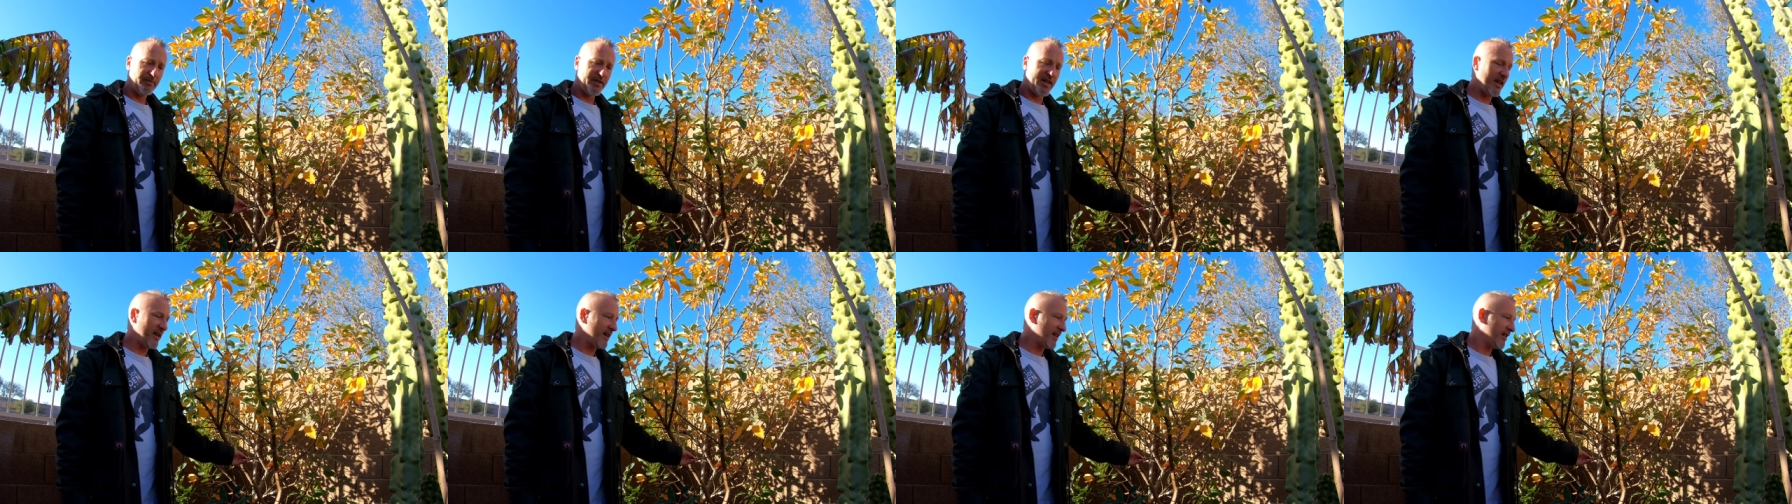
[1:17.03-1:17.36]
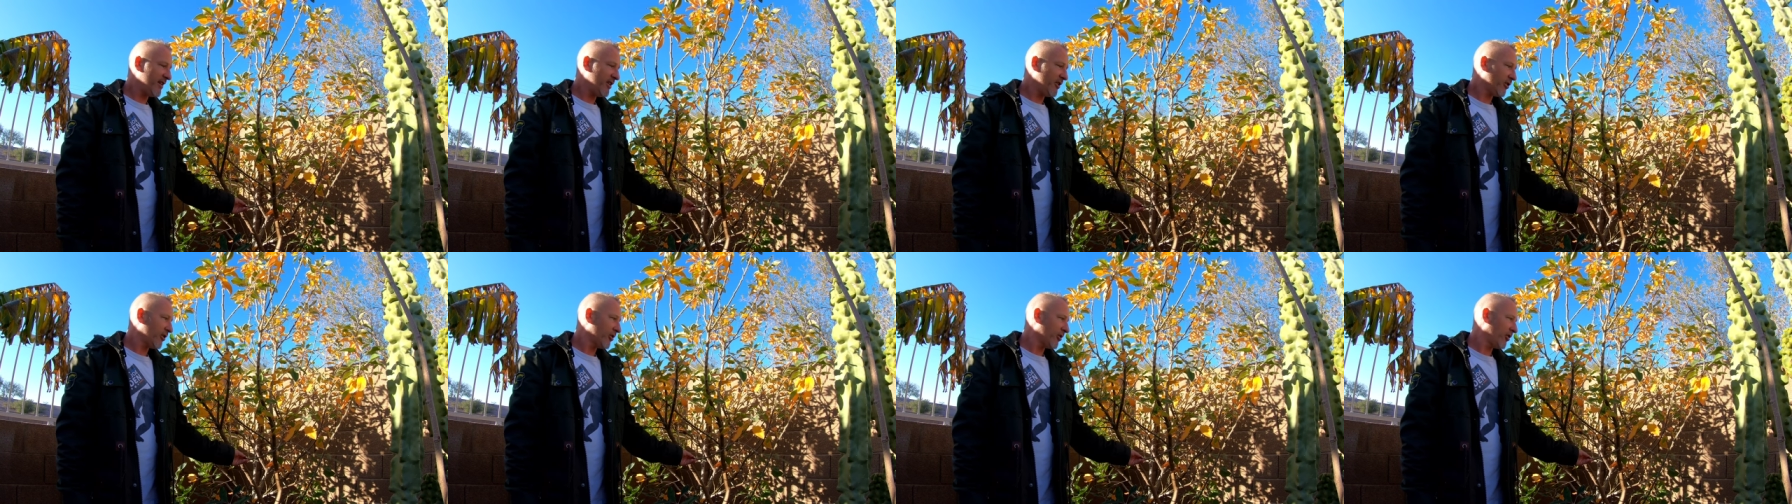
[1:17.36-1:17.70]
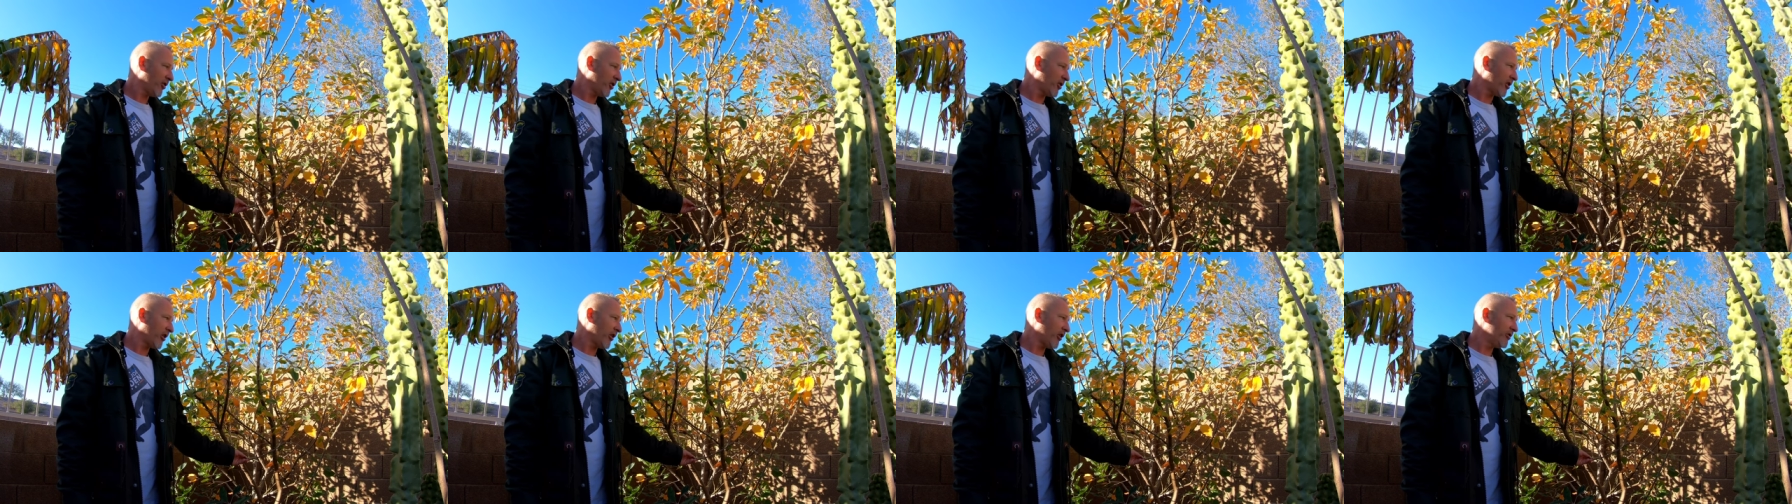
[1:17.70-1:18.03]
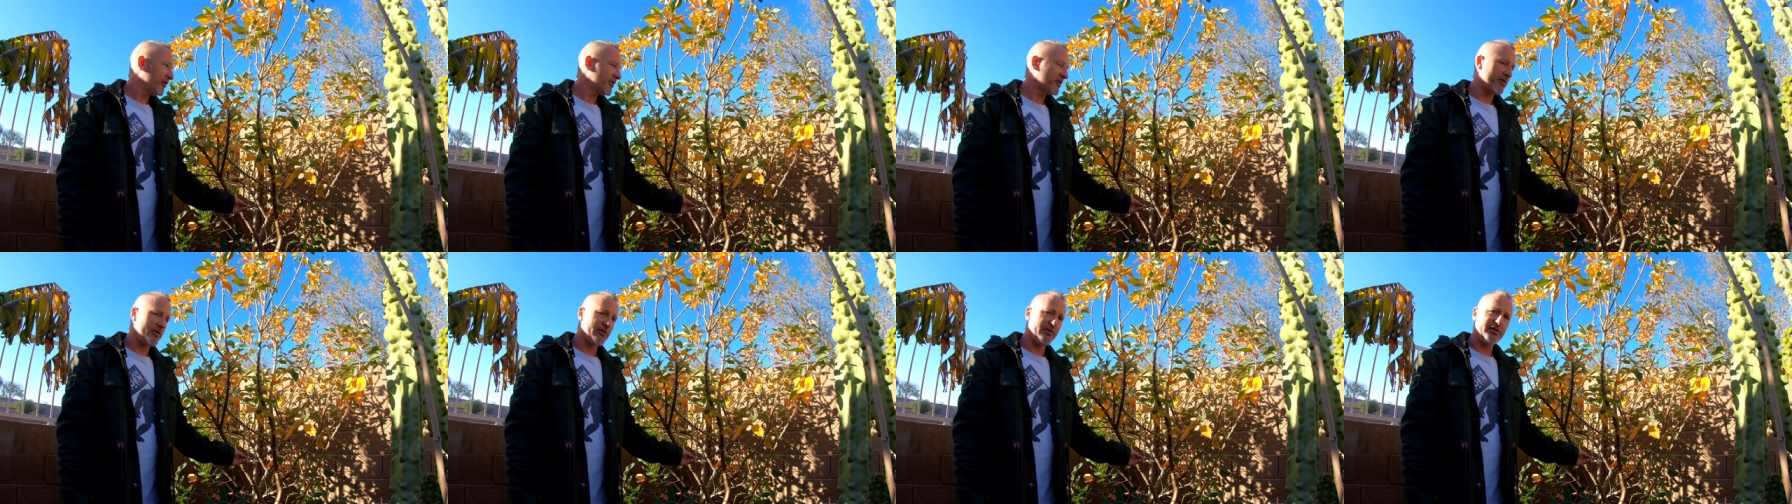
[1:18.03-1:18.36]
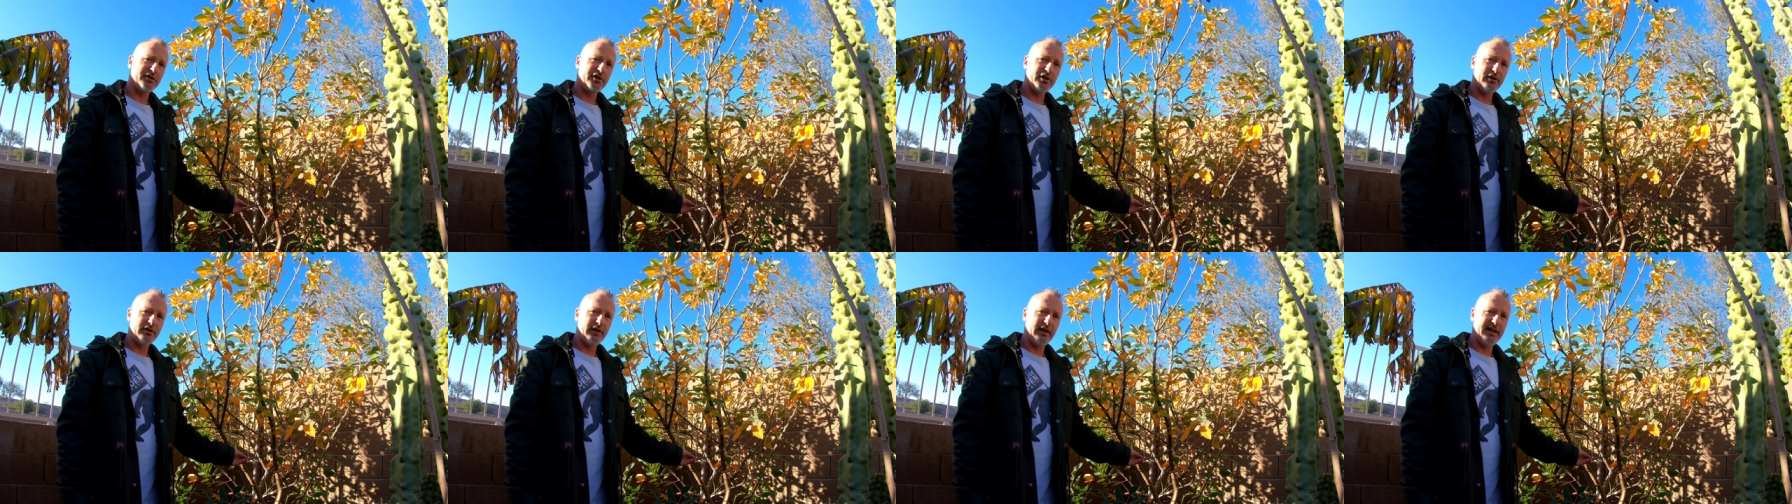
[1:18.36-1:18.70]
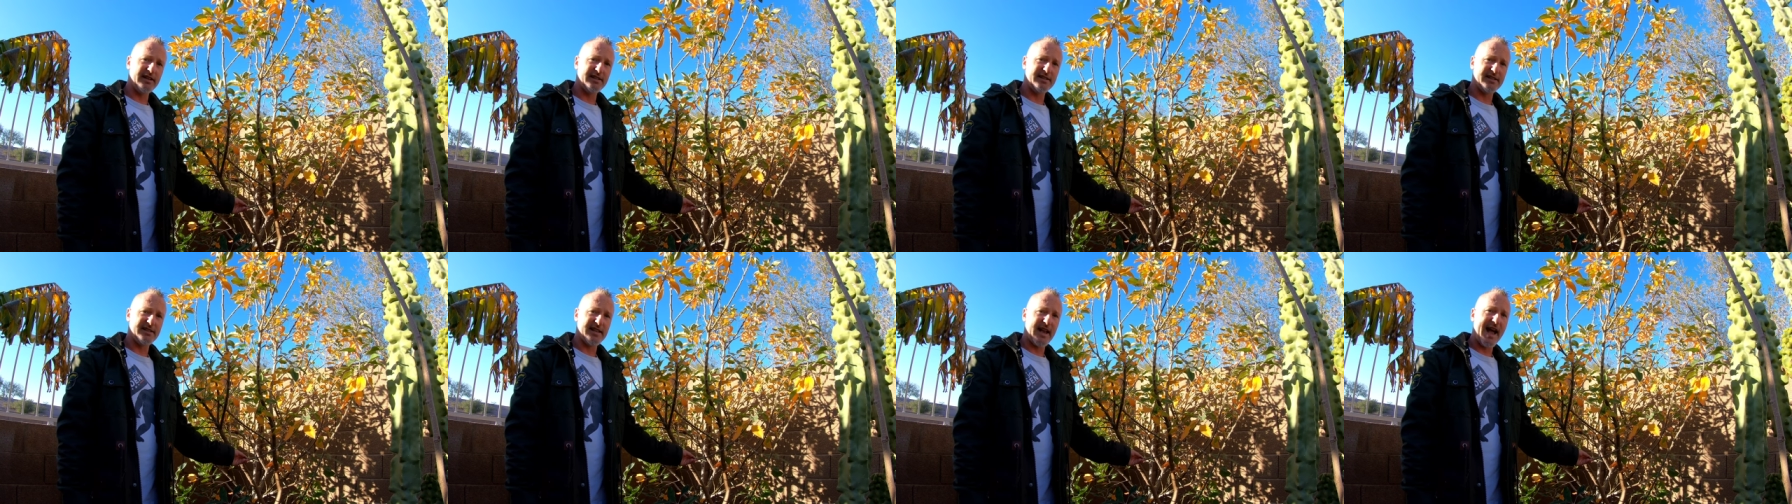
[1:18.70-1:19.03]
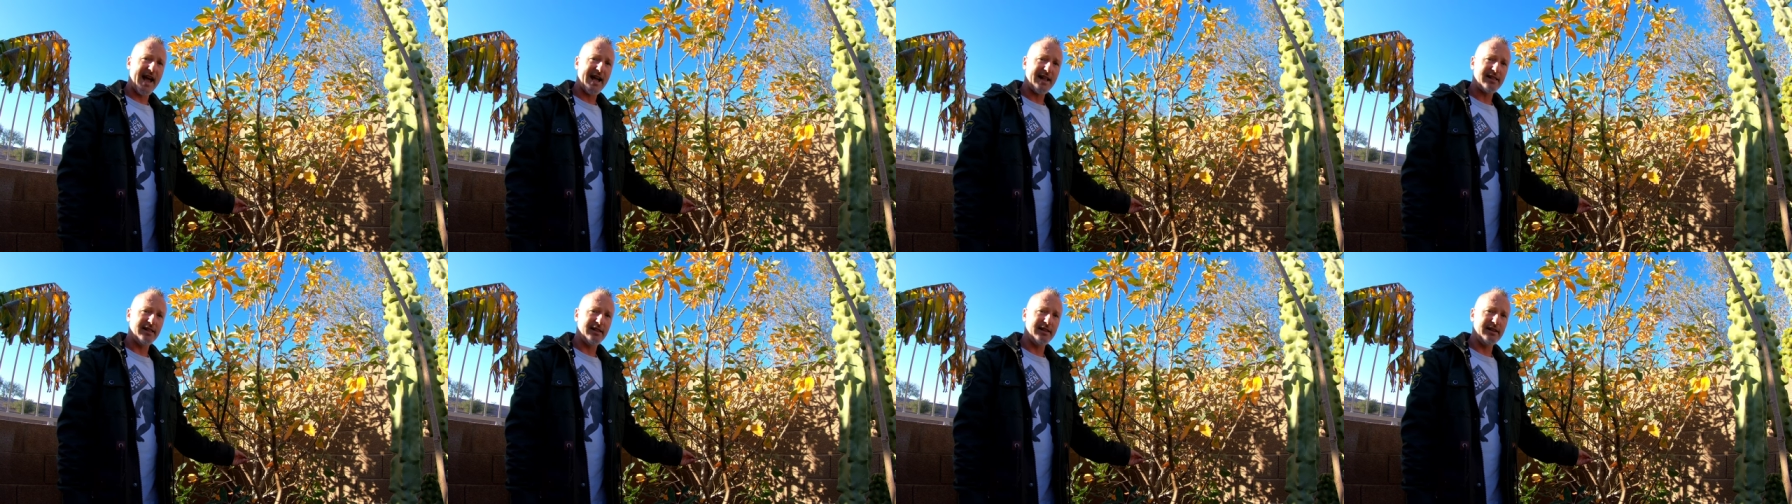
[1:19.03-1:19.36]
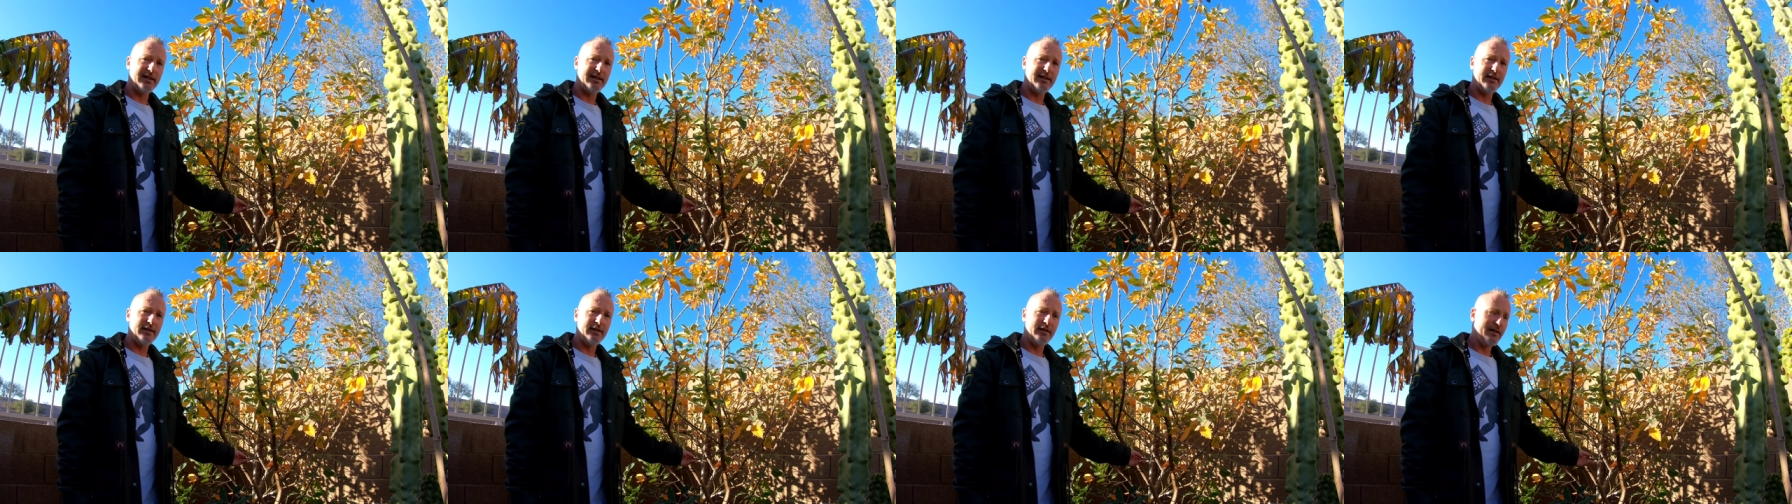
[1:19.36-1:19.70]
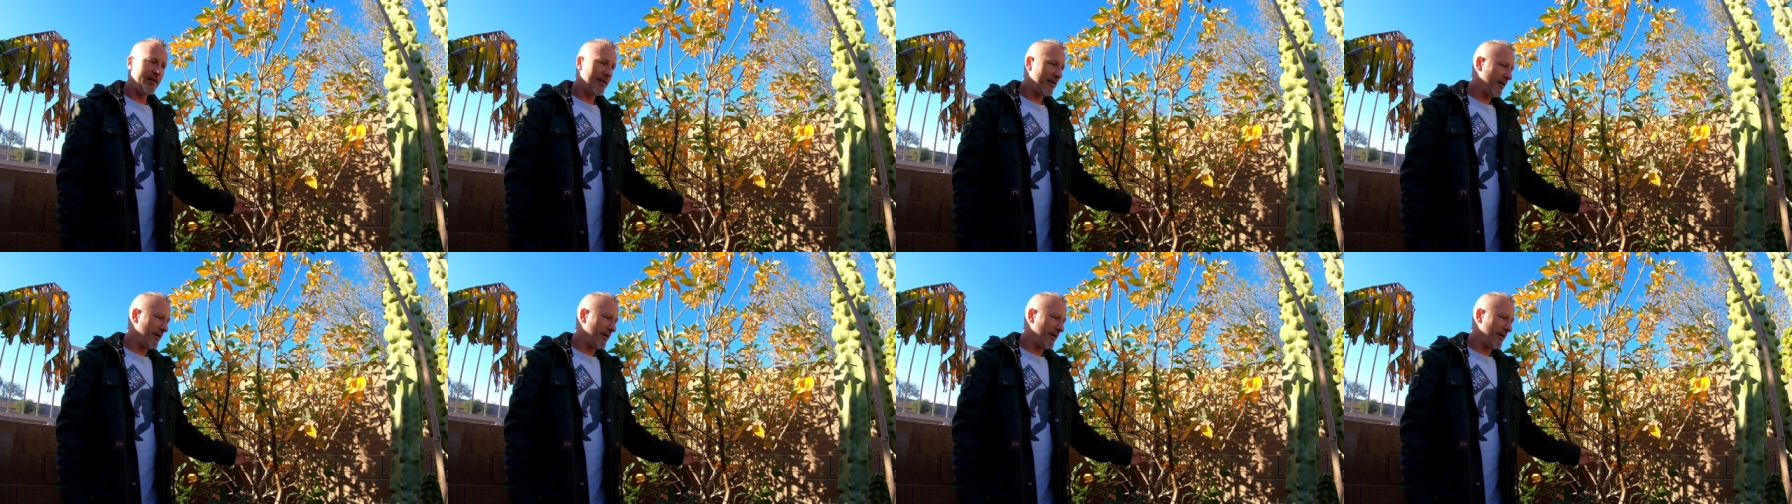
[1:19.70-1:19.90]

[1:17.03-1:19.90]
get in here a little closer and show you exactly